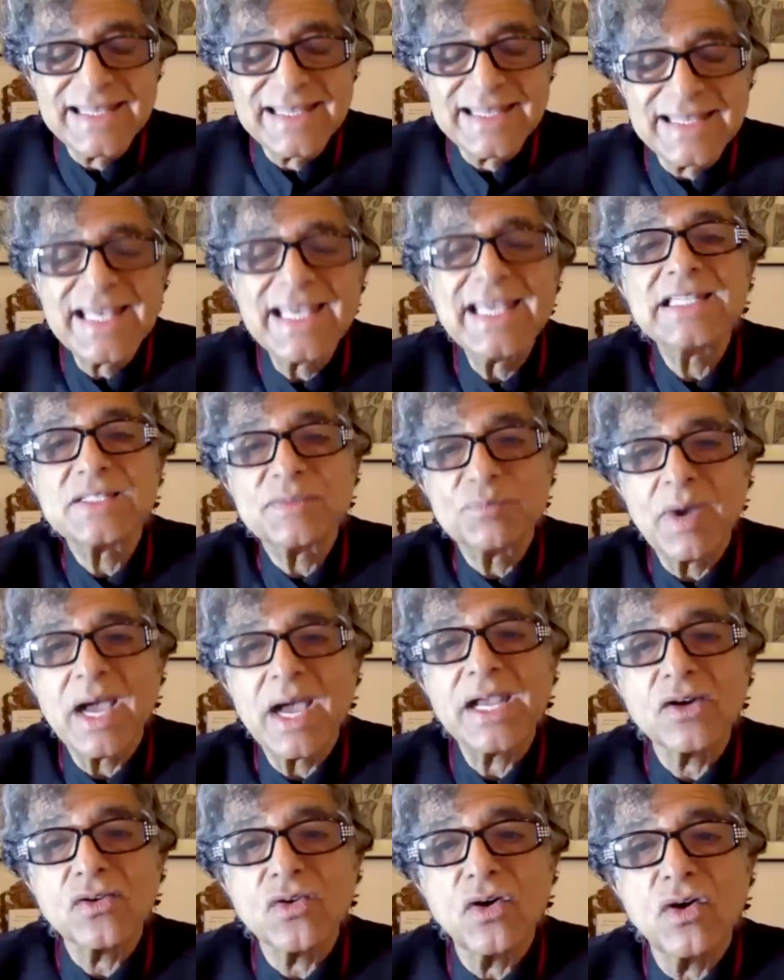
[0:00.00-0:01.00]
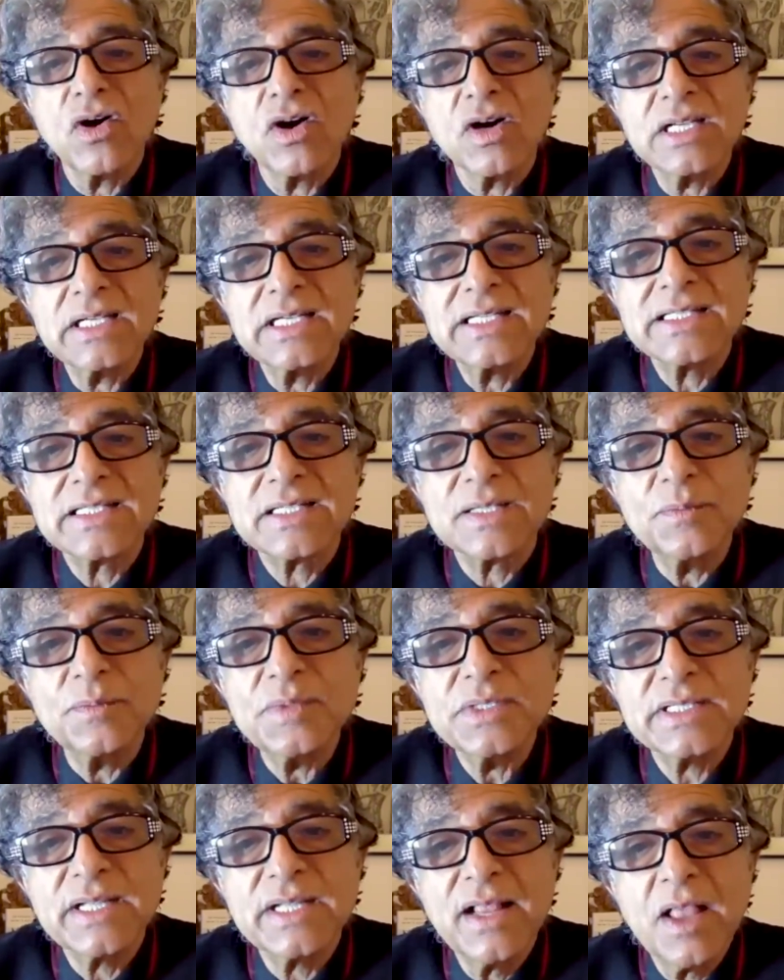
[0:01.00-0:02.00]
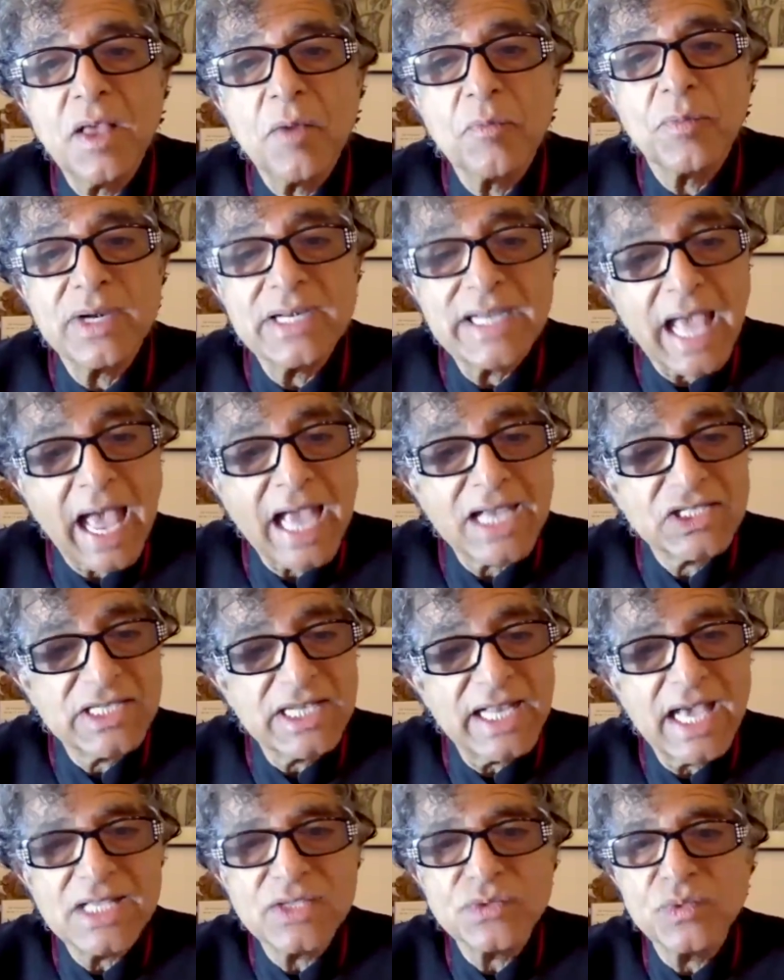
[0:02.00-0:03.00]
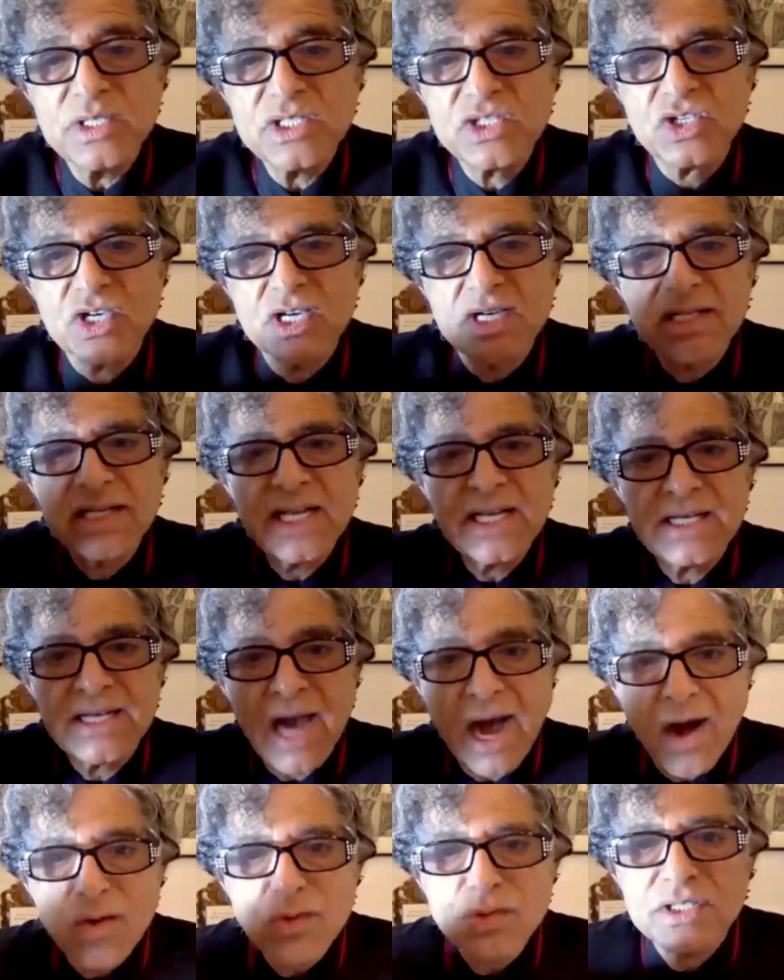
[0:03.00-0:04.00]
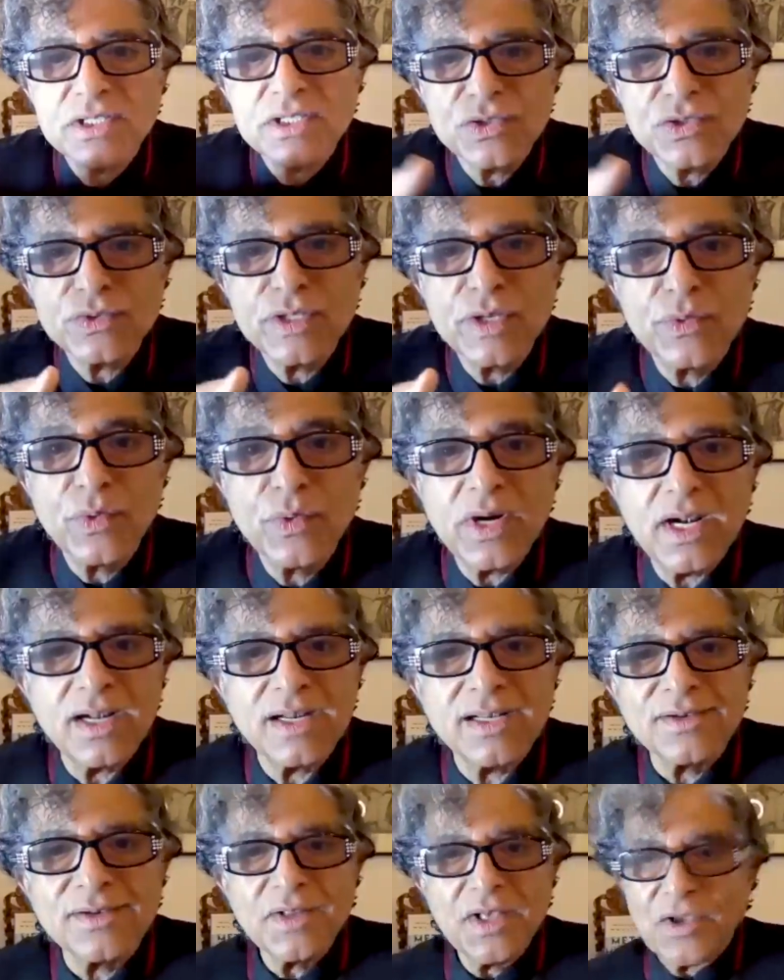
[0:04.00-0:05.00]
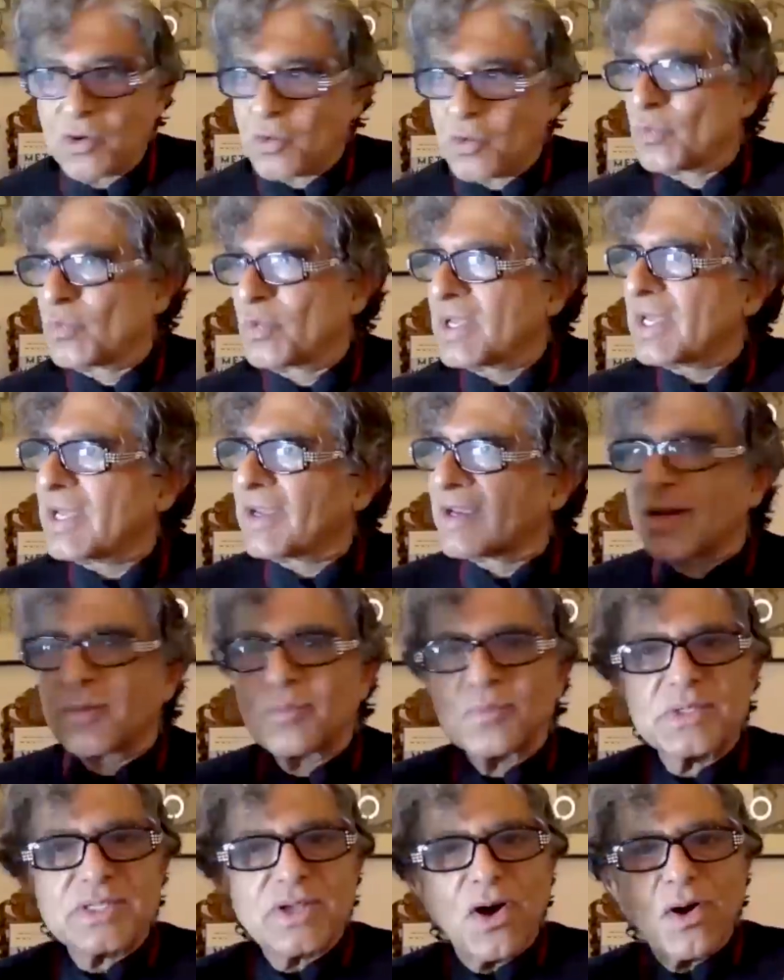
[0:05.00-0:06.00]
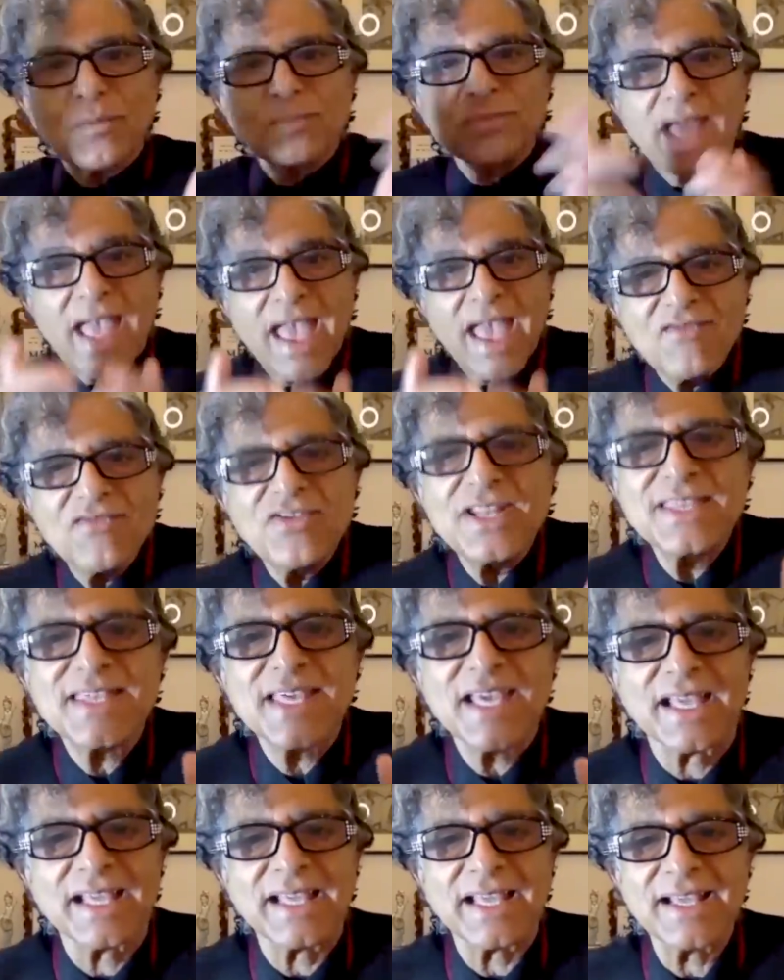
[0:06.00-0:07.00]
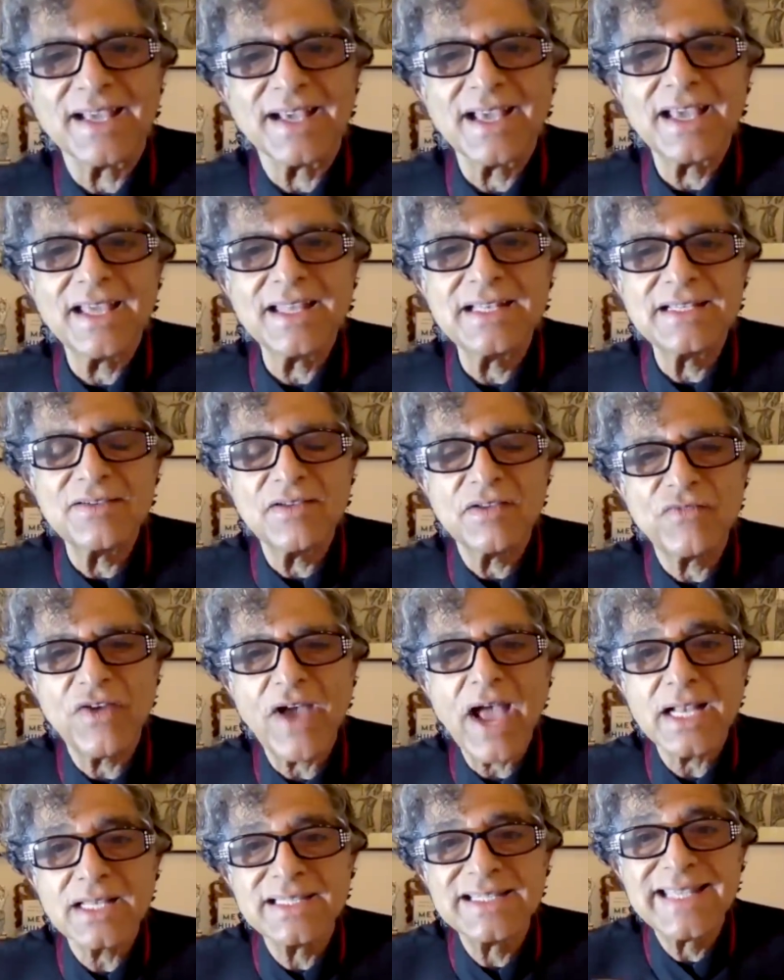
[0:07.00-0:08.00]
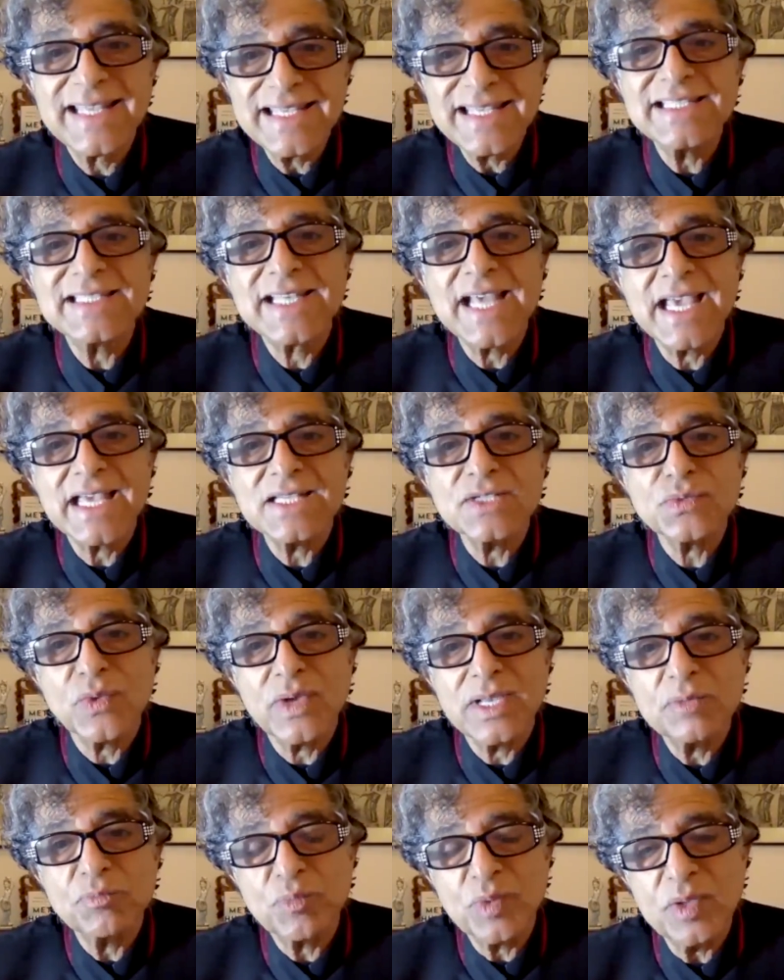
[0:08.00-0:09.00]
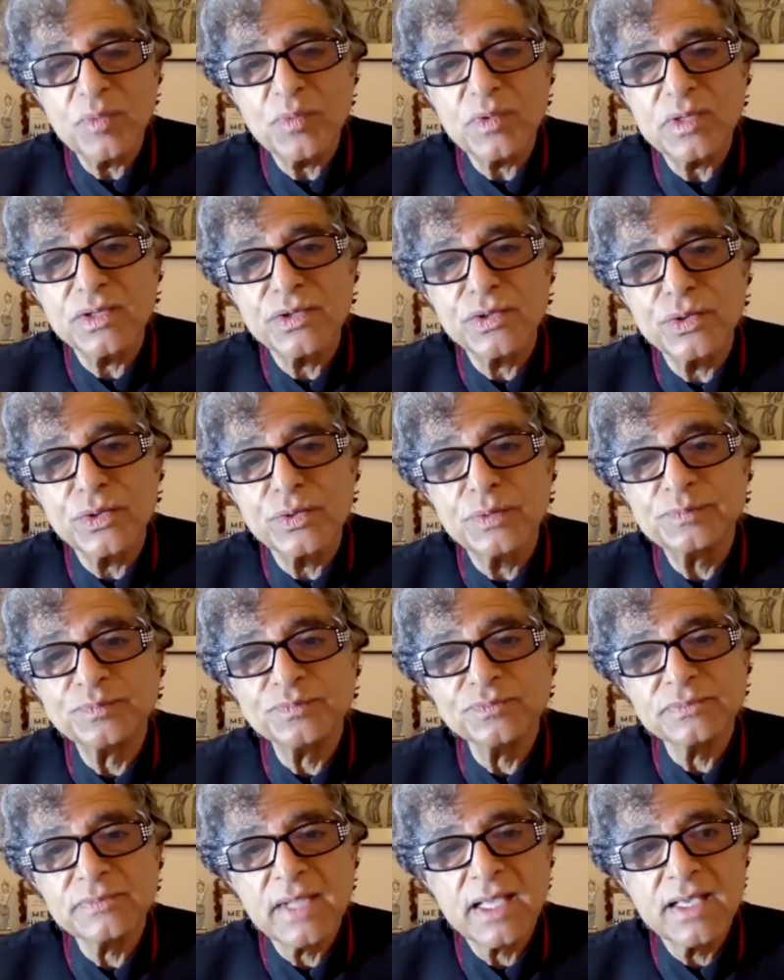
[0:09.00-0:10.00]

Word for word: these microorganisms, but actually, as we journeyed out into the world, we absorbed everything. In fact, these days, when people do